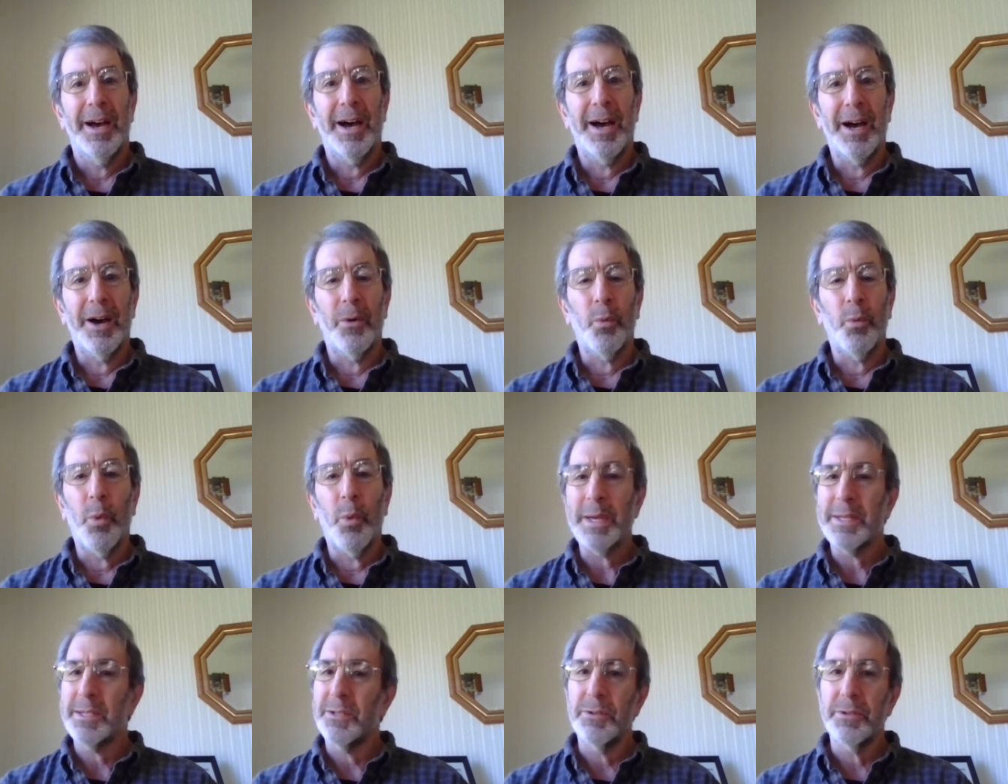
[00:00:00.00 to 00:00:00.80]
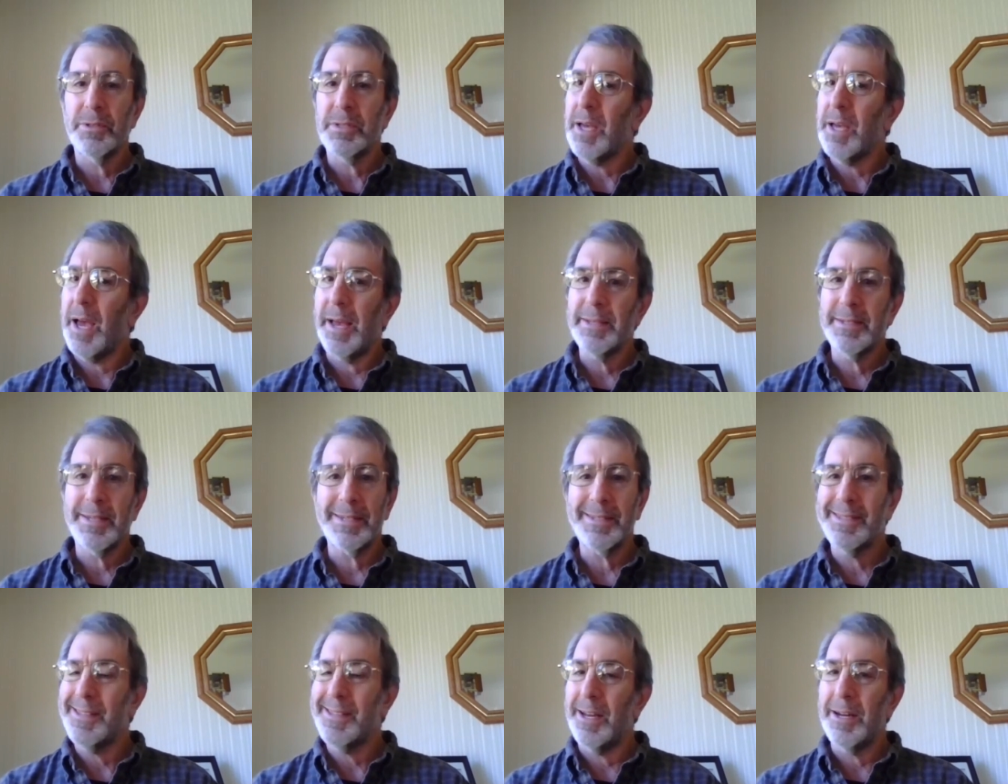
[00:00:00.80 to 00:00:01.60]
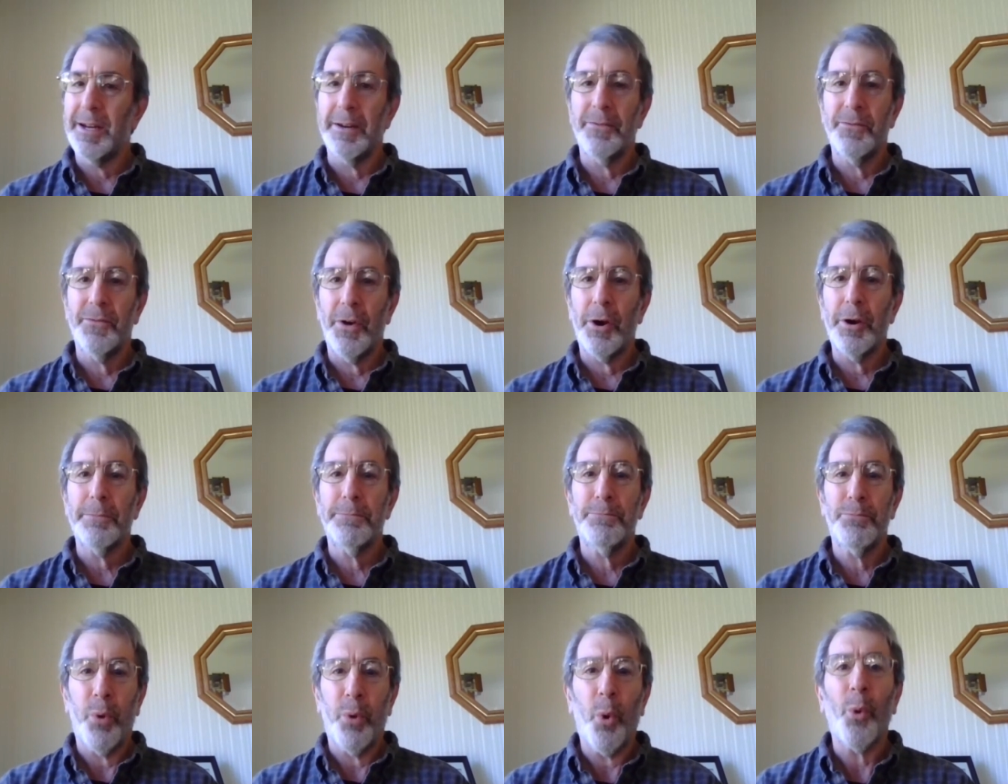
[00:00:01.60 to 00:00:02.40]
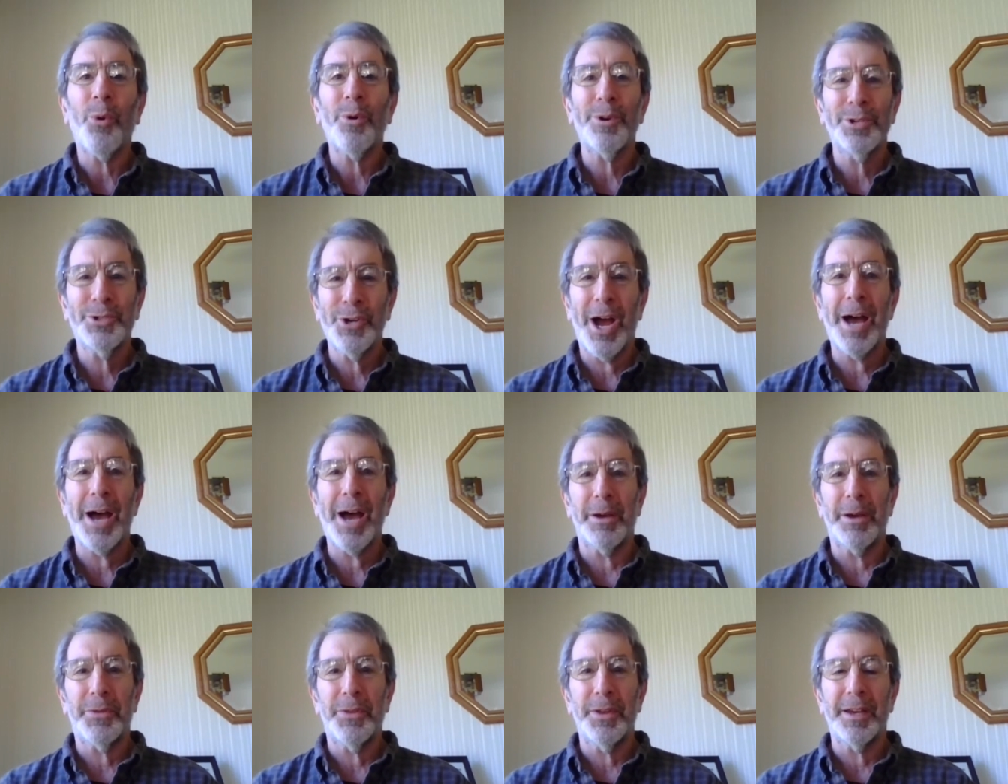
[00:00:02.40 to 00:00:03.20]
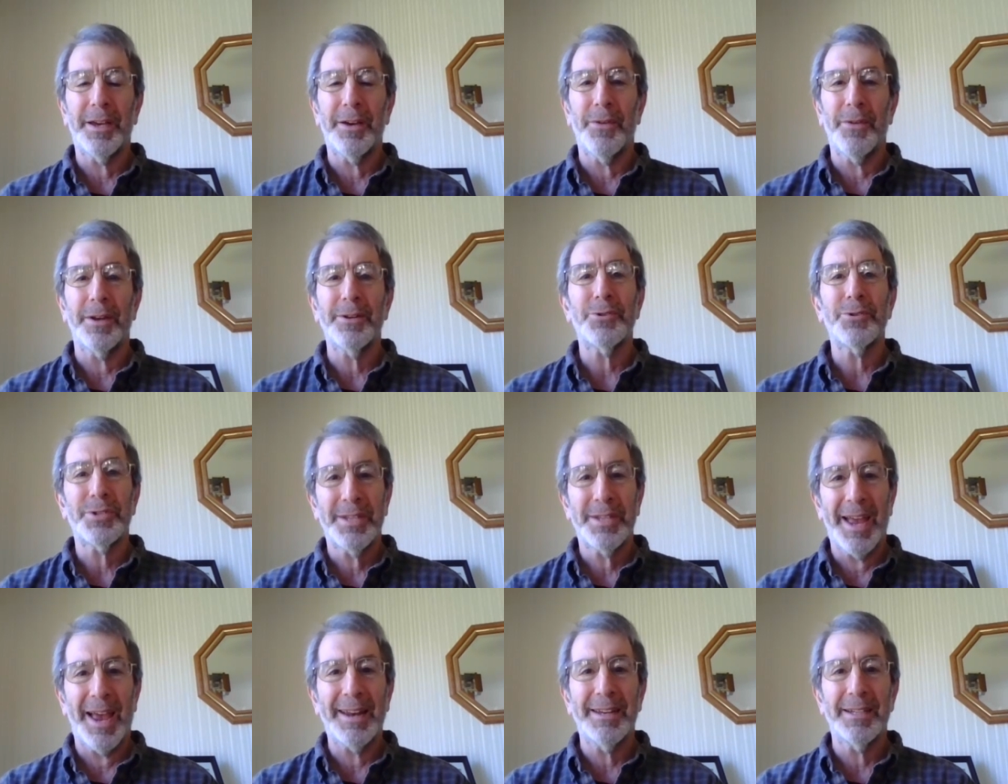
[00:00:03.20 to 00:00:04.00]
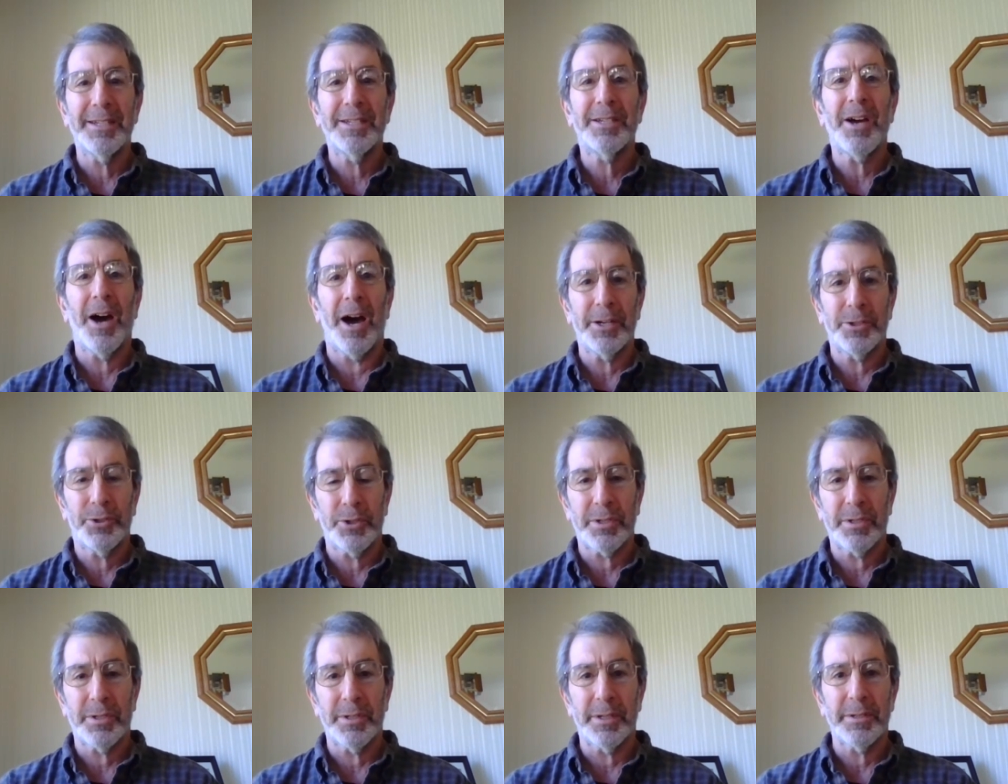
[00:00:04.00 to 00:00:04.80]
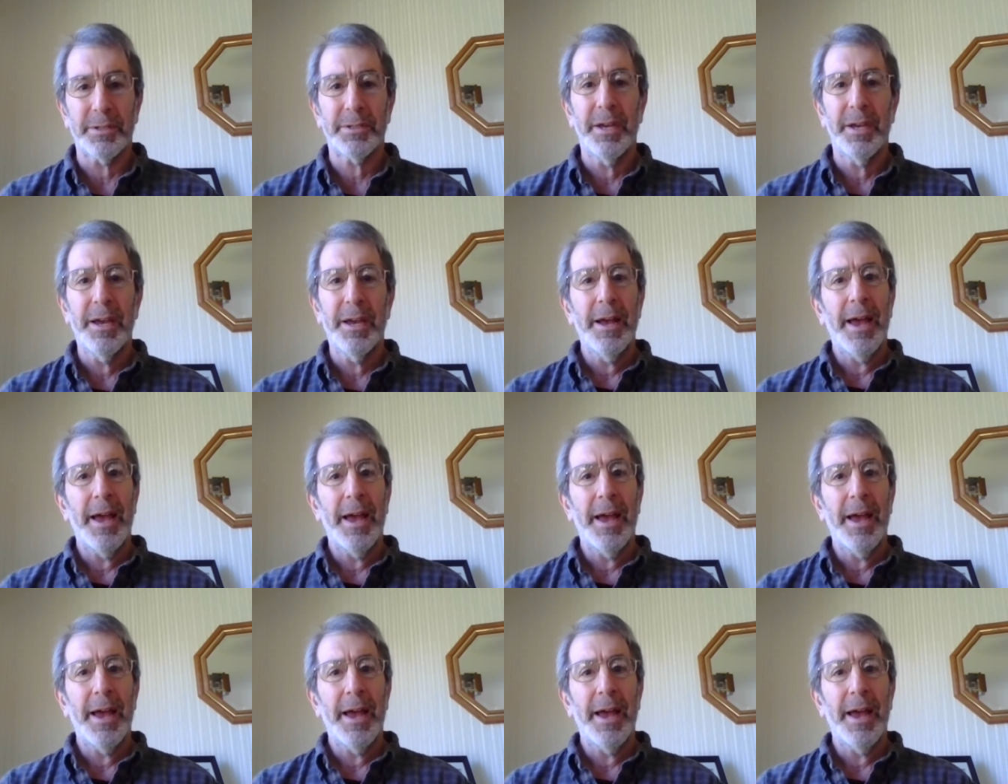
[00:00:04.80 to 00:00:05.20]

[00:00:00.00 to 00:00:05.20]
Western science has done a very poor job, I think, of understanding consciousness.